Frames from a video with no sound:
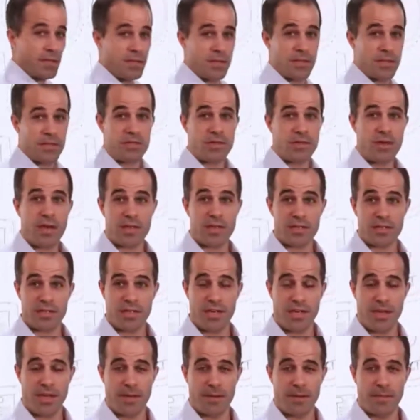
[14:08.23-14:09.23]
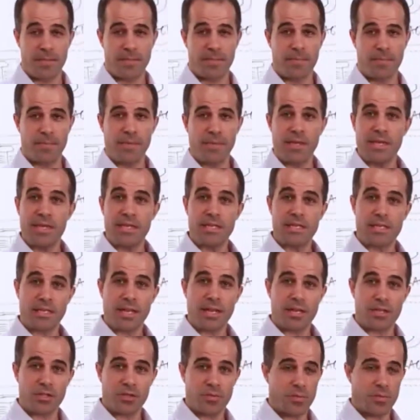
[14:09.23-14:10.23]
into the trash can into
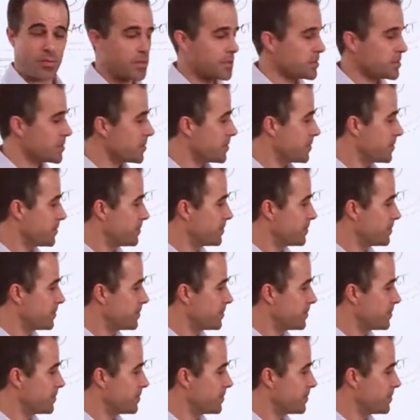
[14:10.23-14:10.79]
customers.